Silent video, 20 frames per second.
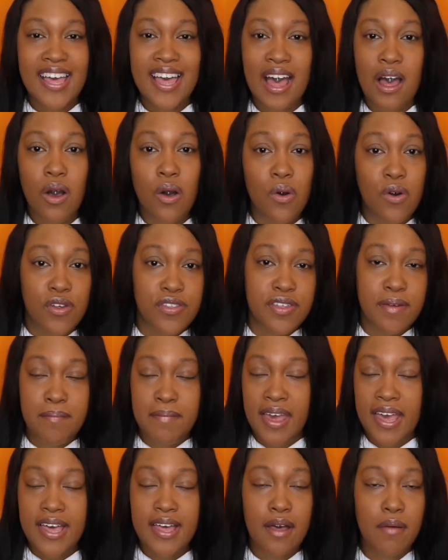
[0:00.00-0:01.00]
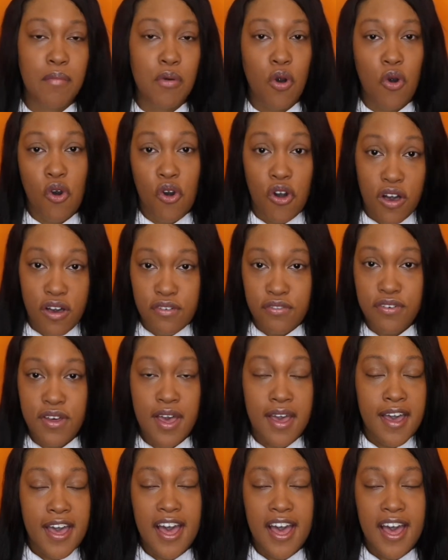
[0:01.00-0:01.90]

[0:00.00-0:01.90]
got all the makeup off,